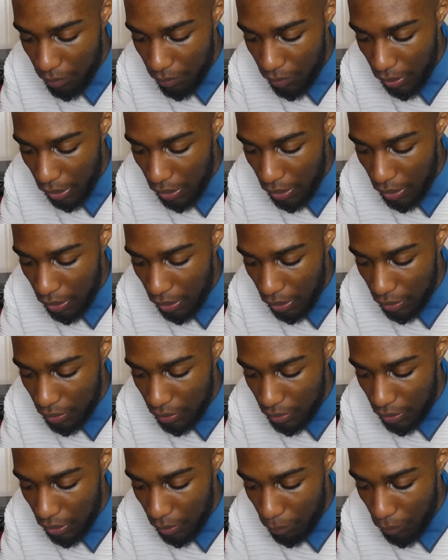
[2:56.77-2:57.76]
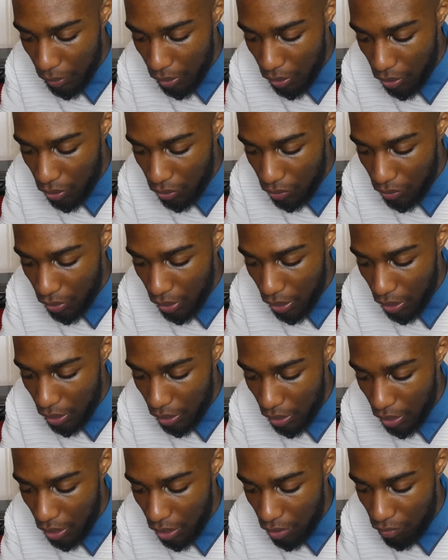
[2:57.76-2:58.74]
that he had said, "Behold,
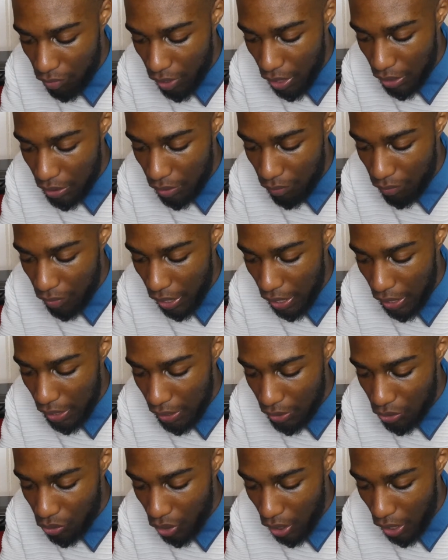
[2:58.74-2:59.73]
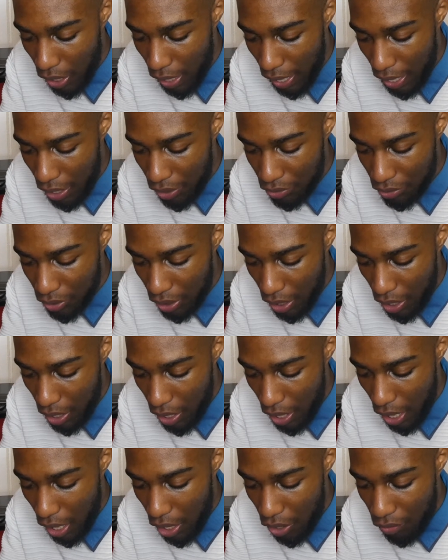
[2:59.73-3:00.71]
there ariseth a little cloud
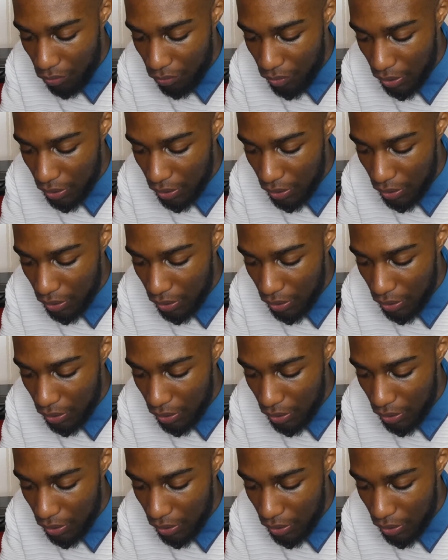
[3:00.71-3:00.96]
out